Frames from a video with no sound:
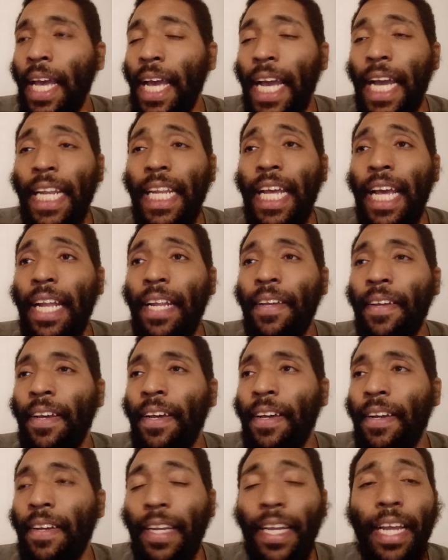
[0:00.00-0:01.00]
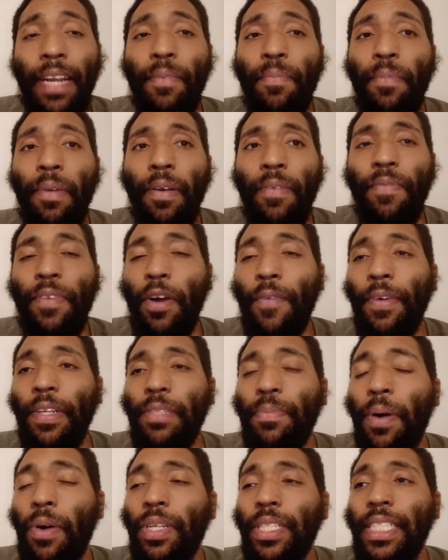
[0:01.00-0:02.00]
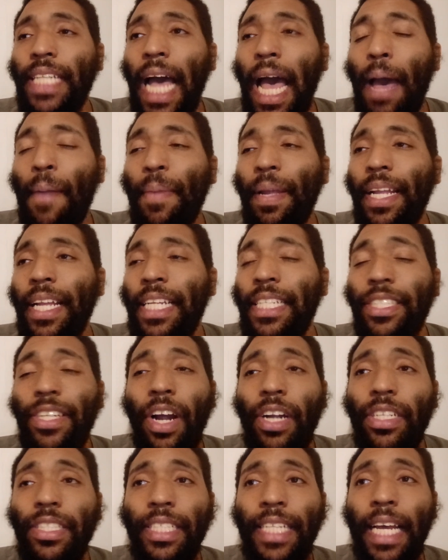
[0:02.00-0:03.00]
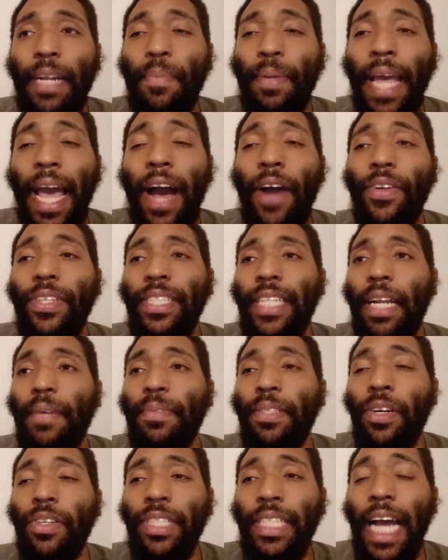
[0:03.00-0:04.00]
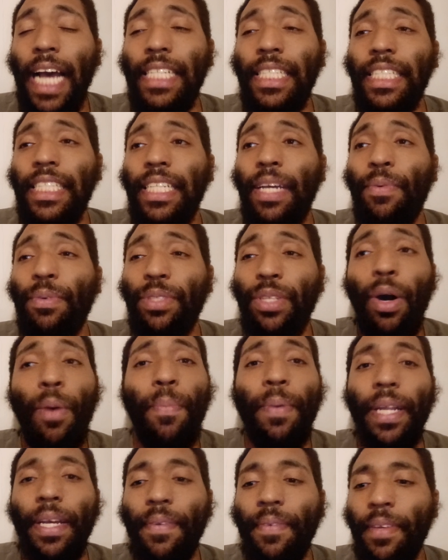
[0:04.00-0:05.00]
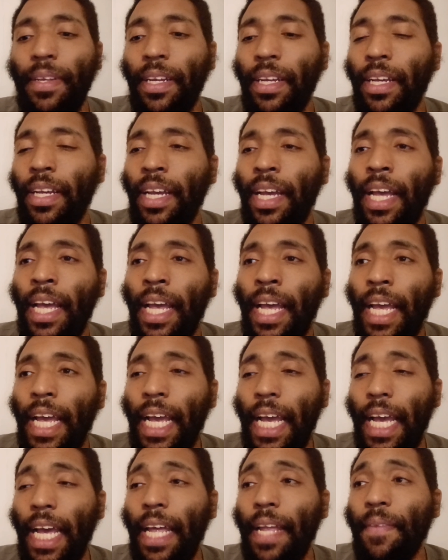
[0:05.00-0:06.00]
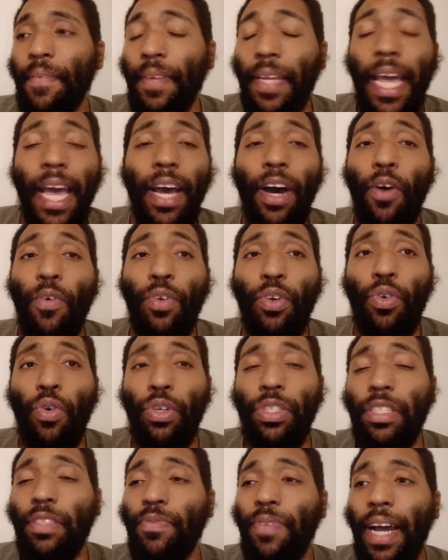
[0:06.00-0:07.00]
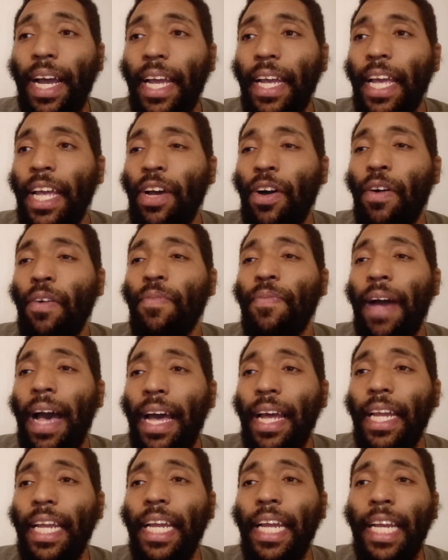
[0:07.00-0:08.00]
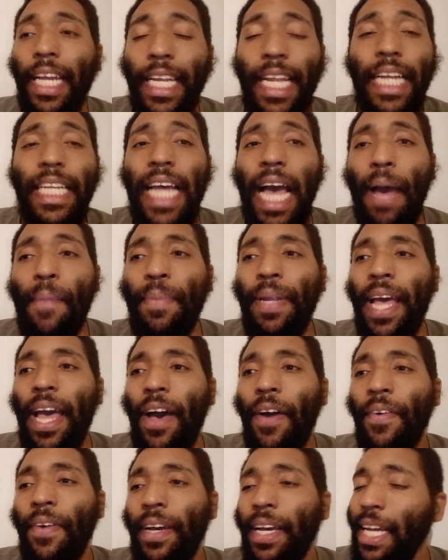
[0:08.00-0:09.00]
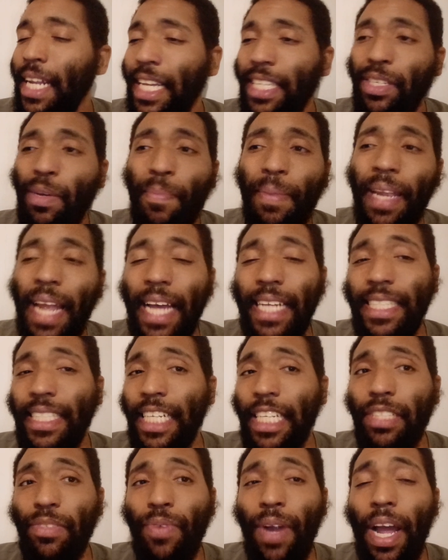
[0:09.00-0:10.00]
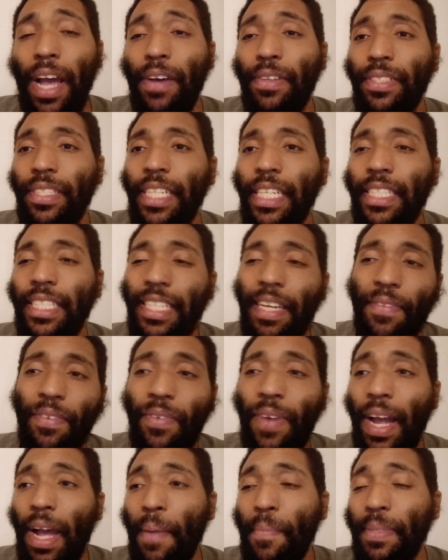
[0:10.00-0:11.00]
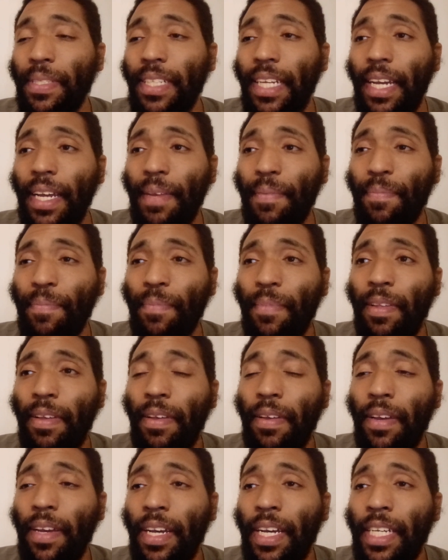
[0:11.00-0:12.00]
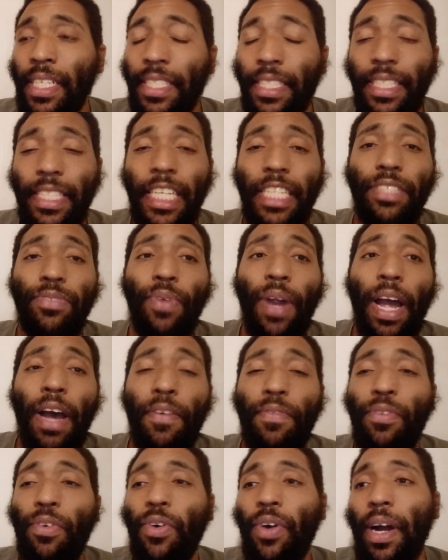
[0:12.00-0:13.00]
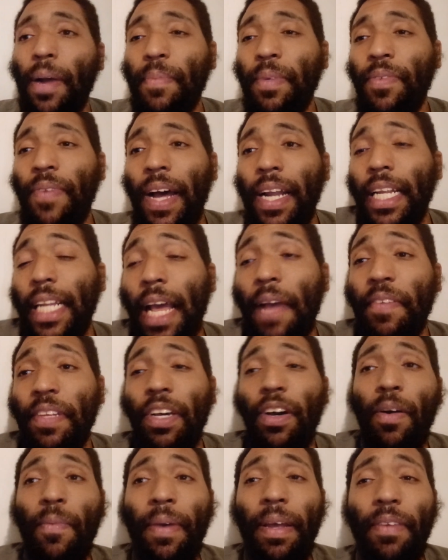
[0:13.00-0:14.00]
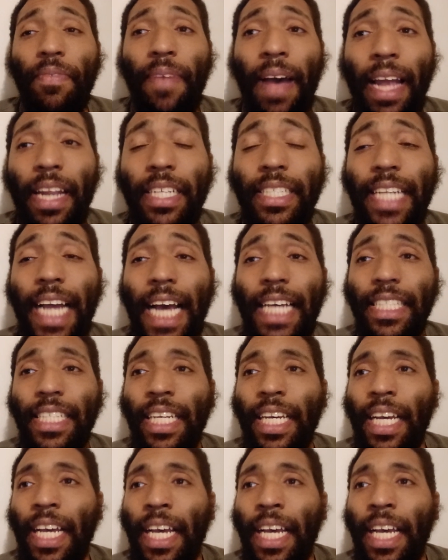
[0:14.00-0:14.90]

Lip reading: and then get a feel for his opponent's timing and start to set up counters, set up his own shots to see what's opening. And yeah, over the course of the fight, he's gonna get that timing down. And it's gonna be like six rounds for Gervonta Davis. He's gonna be able to find the shots.